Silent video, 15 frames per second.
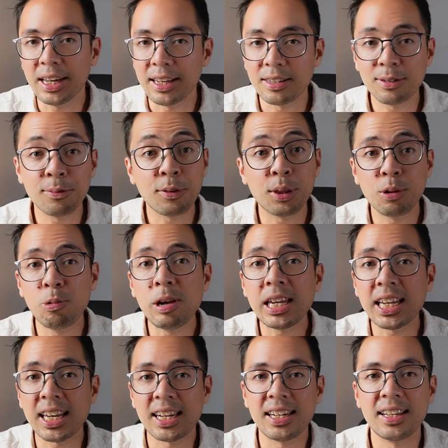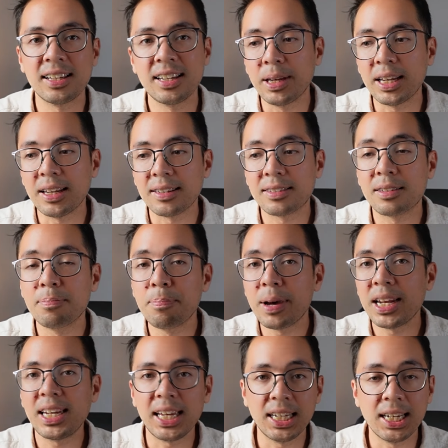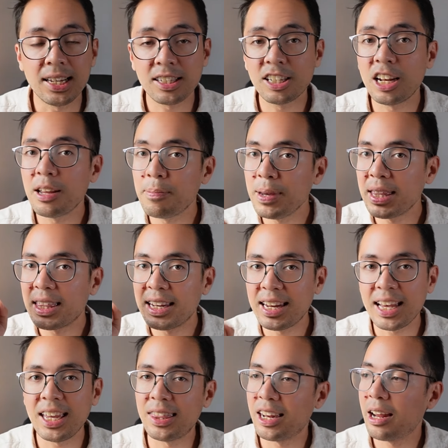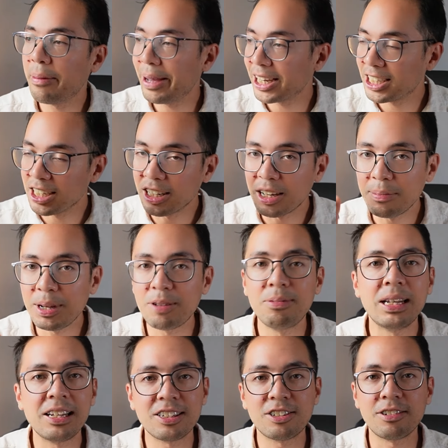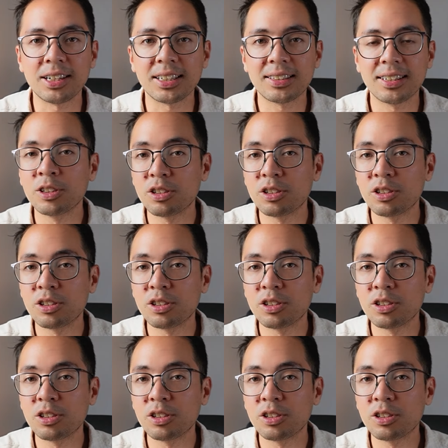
days for the weekend, because Monday is gonna be the day that I'm actually gonna be really strict.